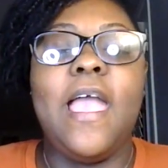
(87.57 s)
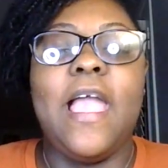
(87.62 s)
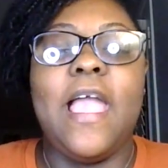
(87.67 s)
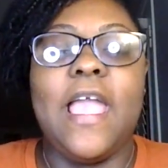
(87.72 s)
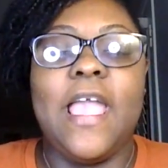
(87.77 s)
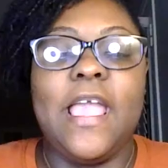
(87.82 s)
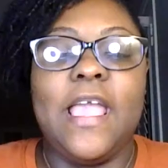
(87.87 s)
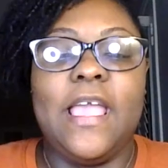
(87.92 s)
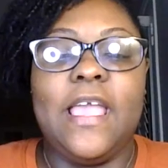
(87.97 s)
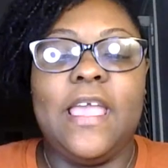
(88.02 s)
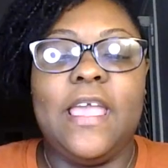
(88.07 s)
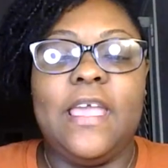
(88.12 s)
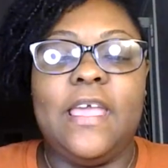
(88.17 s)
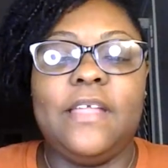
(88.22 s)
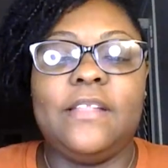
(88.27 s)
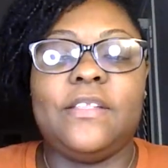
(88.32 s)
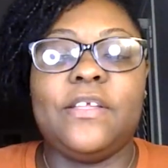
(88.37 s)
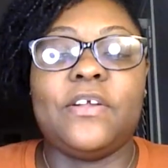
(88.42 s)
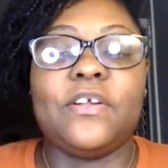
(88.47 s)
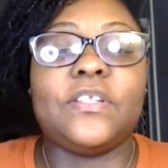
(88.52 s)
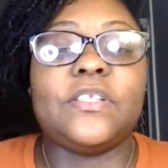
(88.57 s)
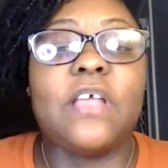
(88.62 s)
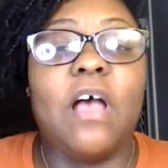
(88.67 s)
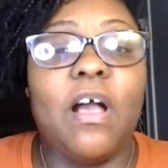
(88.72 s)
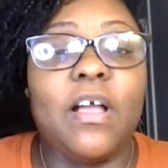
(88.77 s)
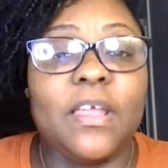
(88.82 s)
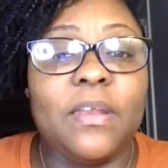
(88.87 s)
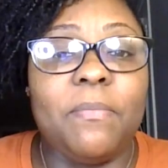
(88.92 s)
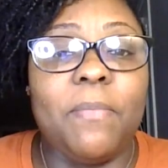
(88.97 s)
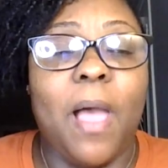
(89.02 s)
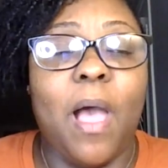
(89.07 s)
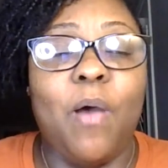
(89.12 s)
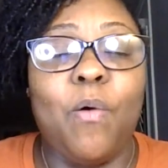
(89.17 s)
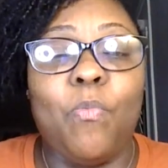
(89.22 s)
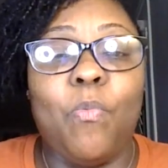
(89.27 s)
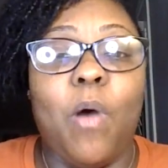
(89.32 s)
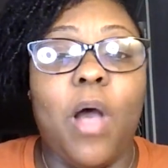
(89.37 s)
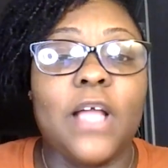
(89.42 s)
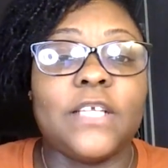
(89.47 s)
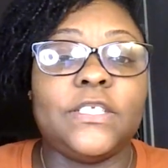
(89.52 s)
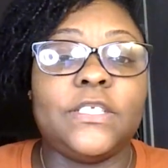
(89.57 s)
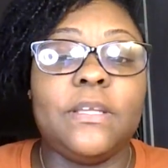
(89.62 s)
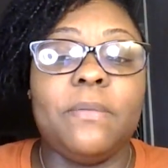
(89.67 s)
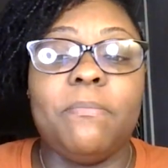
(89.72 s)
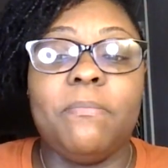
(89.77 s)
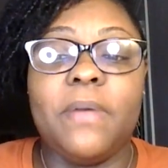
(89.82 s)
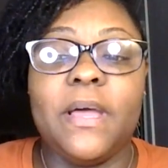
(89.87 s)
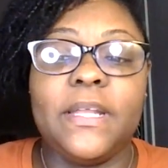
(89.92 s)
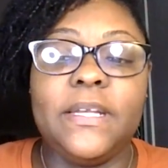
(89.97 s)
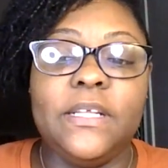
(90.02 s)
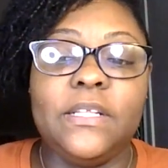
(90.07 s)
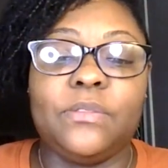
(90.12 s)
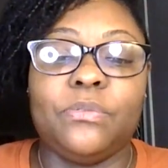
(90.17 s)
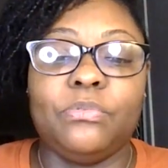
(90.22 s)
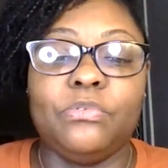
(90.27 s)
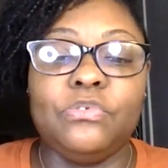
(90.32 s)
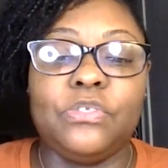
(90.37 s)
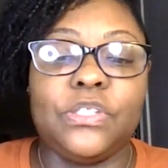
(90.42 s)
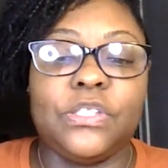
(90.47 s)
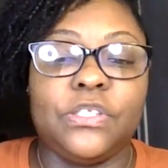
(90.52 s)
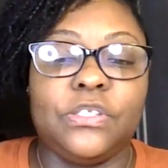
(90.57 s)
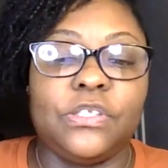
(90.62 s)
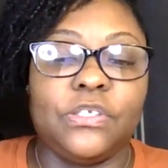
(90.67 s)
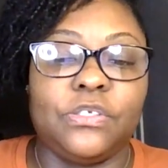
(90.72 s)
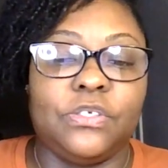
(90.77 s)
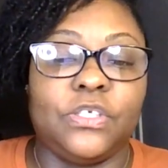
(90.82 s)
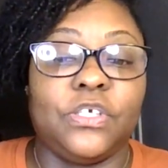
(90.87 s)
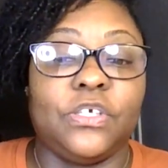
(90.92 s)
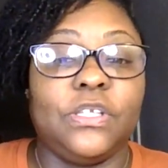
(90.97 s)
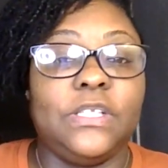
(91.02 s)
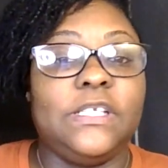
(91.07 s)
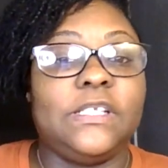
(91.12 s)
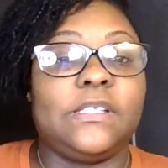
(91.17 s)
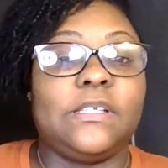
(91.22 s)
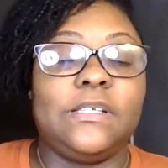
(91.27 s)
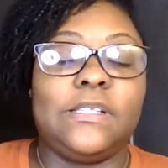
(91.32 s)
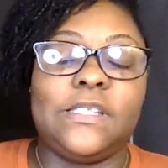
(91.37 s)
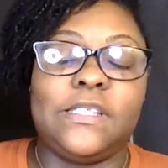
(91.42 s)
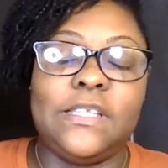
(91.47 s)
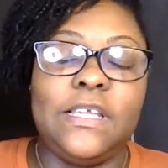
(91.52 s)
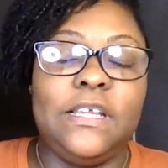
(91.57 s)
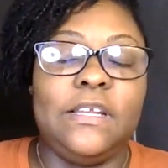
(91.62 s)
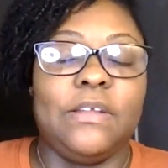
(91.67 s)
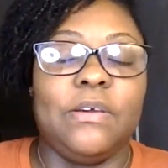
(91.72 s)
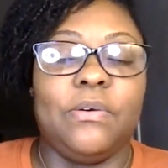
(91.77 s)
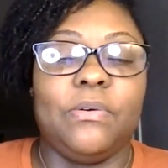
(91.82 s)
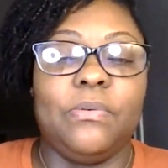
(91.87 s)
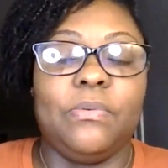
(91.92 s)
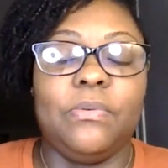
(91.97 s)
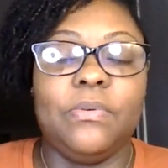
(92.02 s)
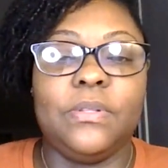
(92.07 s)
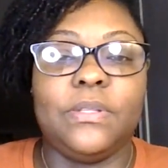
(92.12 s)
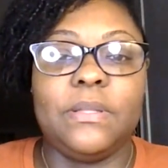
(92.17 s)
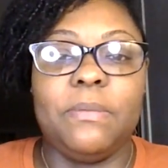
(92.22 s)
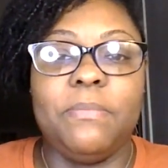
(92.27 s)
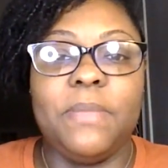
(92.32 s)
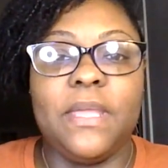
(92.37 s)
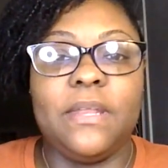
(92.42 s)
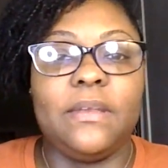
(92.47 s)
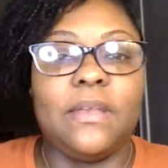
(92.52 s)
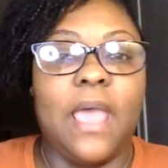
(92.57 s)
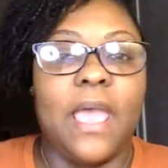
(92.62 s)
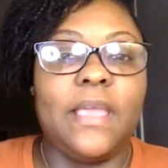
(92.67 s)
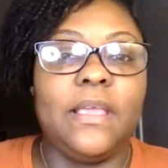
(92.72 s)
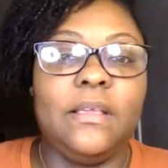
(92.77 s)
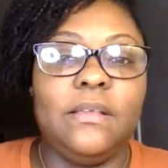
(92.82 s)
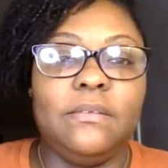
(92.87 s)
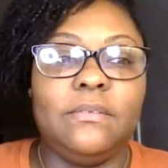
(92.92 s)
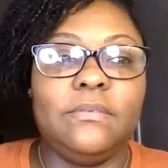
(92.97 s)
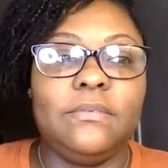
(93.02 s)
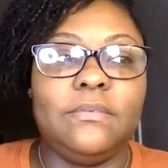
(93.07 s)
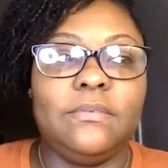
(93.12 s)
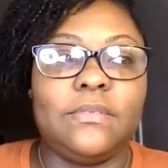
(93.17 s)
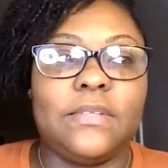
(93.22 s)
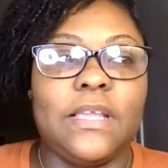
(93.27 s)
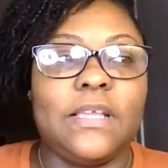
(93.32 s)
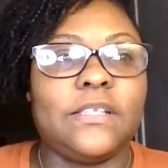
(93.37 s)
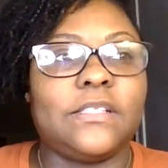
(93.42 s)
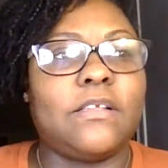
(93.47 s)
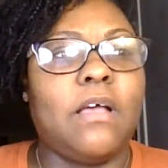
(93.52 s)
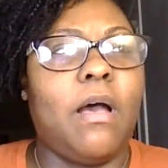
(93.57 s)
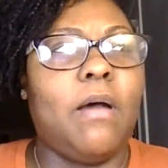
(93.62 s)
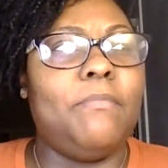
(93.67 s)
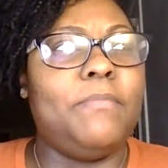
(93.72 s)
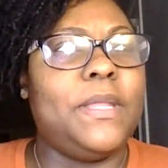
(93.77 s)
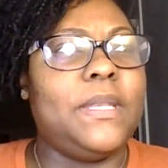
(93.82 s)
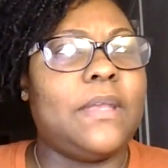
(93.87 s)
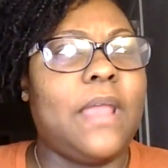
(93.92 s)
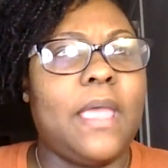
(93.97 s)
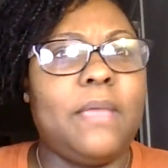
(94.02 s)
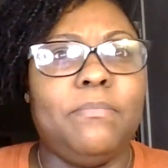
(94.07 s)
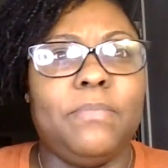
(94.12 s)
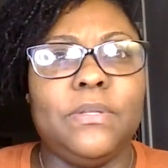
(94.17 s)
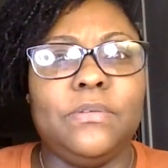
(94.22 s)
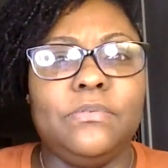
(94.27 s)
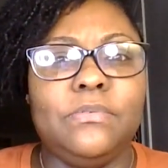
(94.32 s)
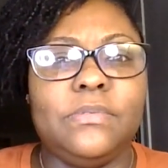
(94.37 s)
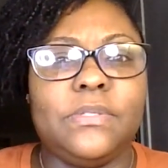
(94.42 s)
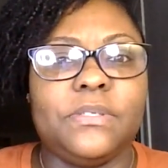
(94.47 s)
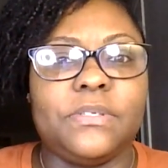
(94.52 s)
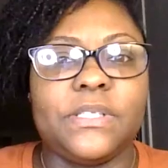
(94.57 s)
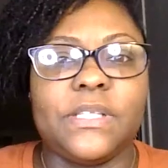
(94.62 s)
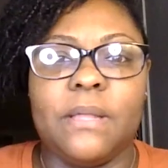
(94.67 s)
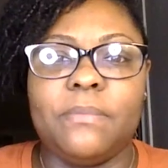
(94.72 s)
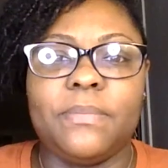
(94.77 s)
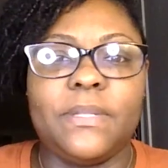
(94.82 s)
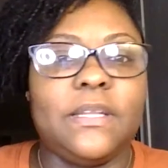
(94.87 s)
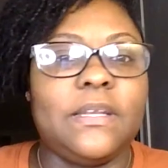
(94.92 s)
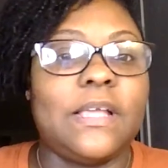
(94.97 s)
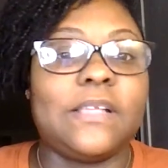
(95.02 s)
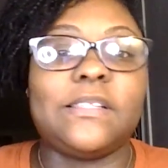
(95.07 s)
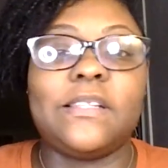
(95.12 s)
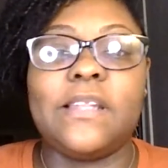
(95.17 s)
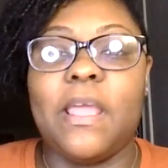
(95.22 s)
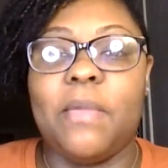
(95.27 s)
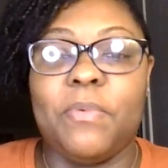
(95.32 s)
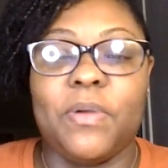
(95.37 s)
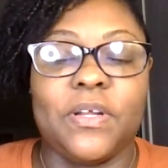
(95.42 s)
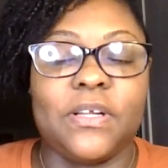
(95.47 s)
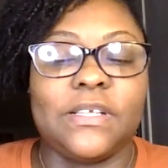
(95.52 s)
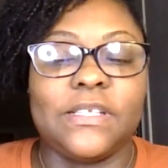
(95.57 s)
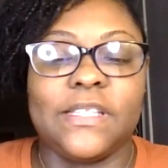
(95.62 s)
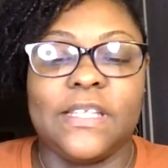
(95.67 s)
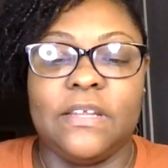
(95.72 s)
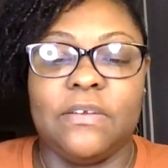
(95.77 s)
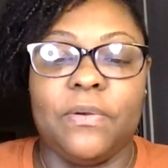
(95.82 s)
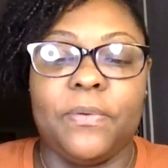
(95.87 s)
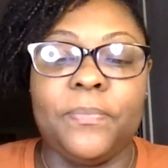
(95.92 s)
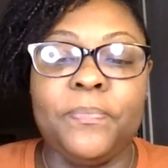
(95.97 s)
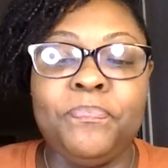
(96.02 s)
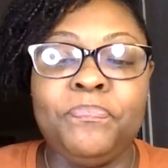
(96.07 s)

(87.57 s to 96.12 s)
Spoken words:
And they're talking about washing money through Shirley's casino. The Midnight, I think it's called Midnight Blues or something. That's the name of her casino.